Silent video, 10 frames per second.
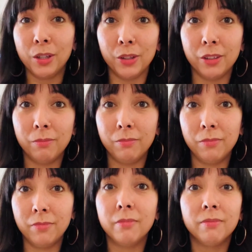is
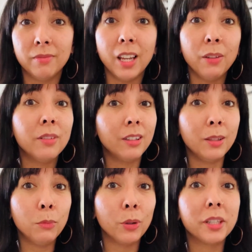
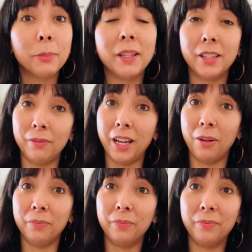definitely more expensive
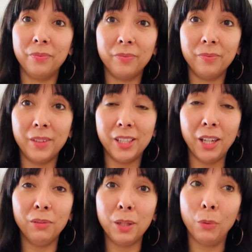now. It's
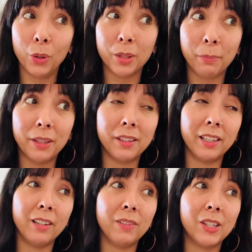definitely more
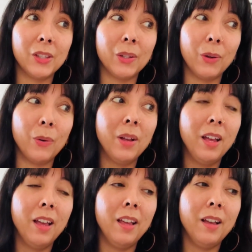expensive. And so
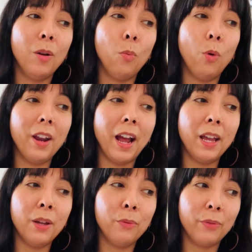what
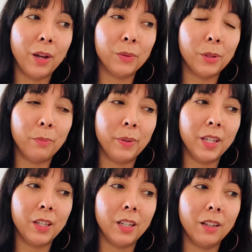I have found to
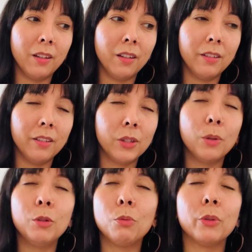be
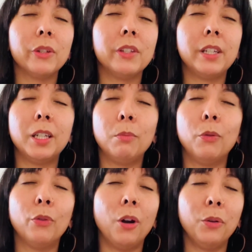so much more
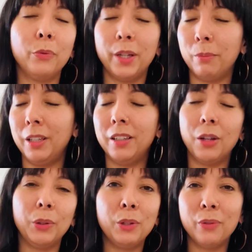sustainable for our family,
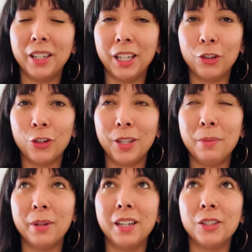not only financially,
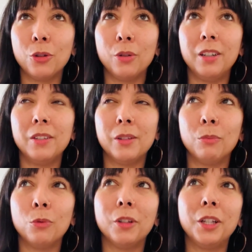but has created
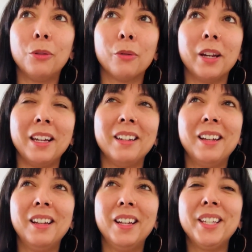some really great
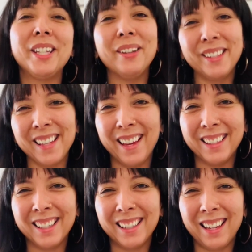skill
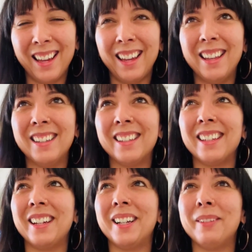sets and
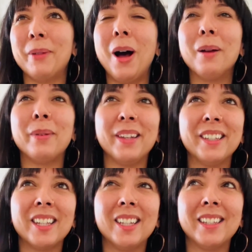
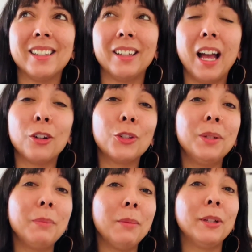hobbies, is
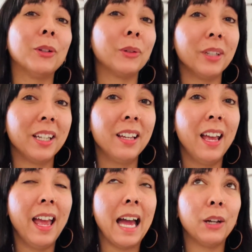actually maybe learning
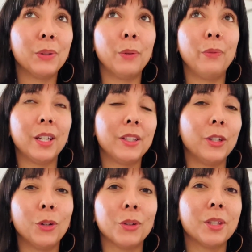how to fix
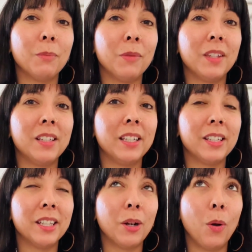and cook some of these
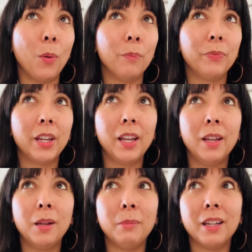things at home.
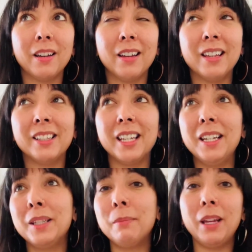Because
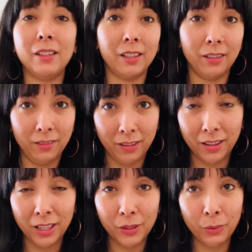it is amazing
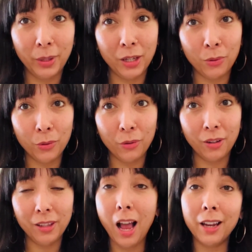the things that we can order
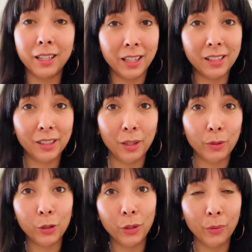online and get
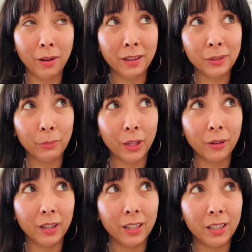delivered to us,
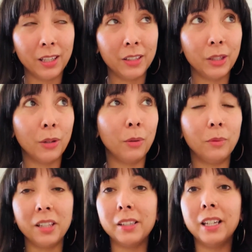whether it is,
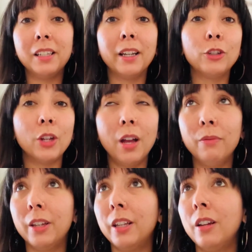let's say a Dutch
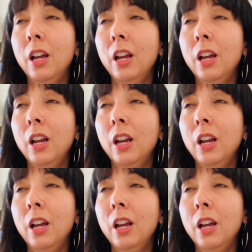oven,